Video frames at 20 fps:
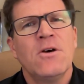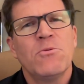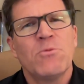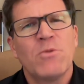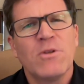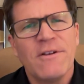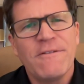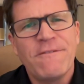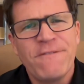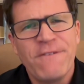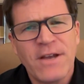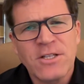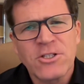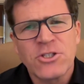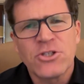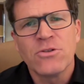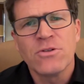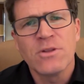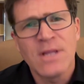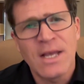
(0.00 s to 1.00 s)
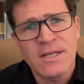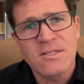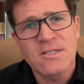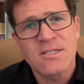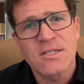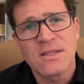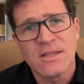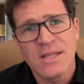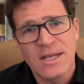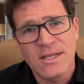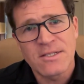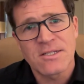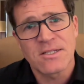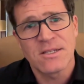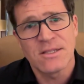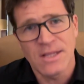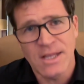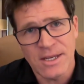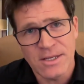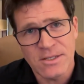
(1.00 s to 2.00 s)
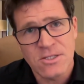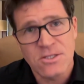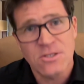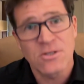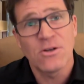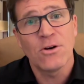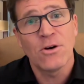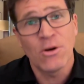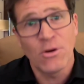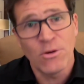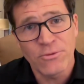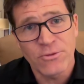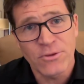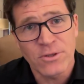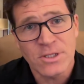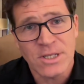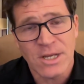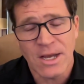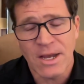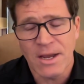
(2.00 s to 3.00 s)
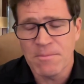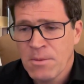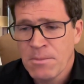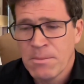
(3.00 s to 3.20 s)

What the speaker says: will affect you less and less and less over time.